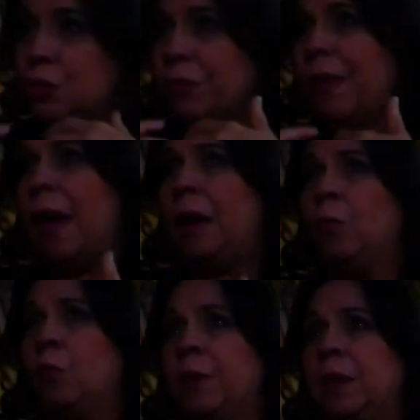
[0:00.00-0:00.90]
So
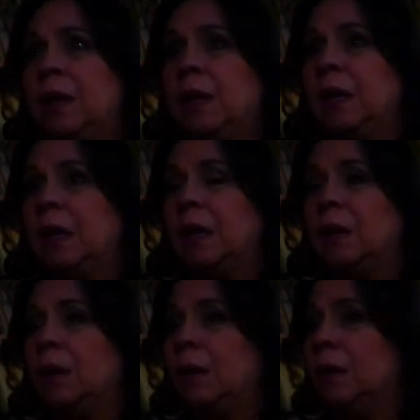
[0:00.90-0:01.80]
that we
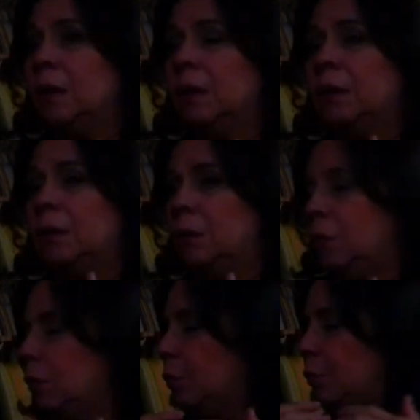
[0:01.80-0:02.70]

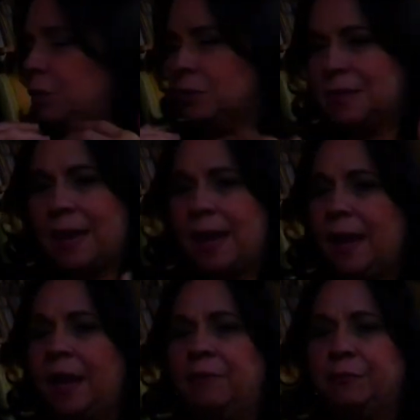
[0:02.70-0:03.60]
we just
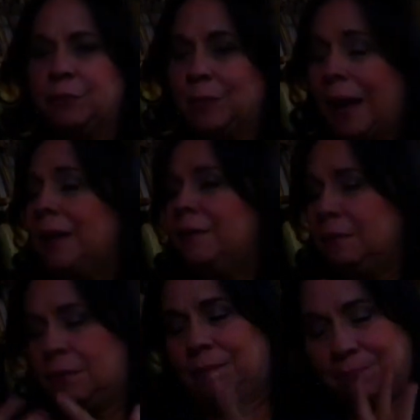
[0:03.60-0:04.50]
have to I
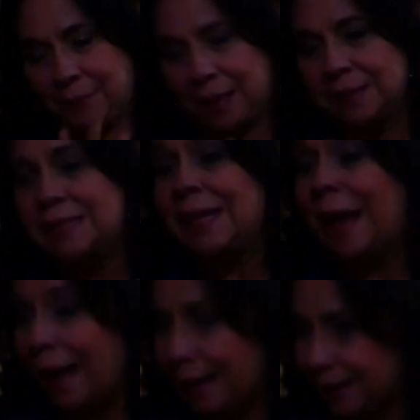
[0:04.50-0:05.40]
I'll
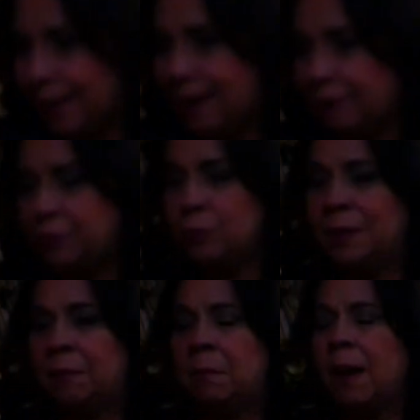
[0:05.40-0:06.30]
say I have to
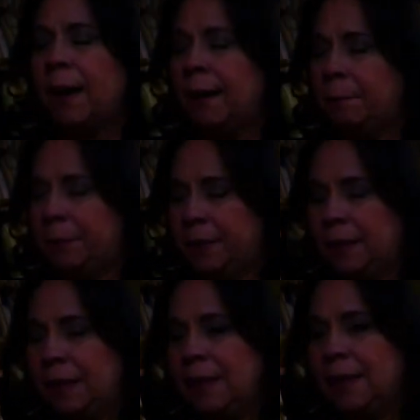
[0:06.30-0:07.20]
and I'm happy
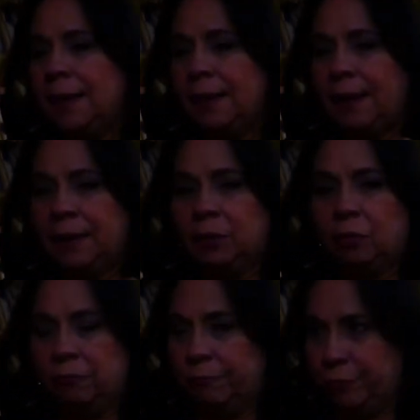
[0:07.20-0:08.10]
and
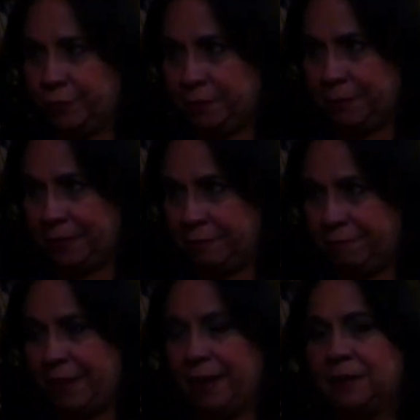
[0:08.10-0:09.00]
comforted by the
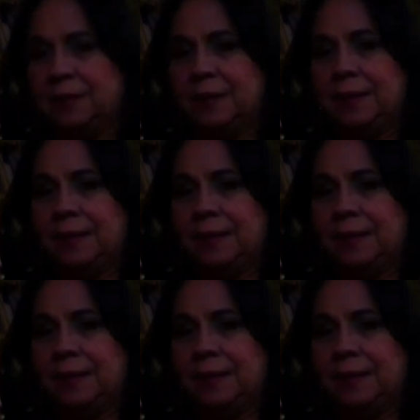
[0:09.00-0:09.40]
fact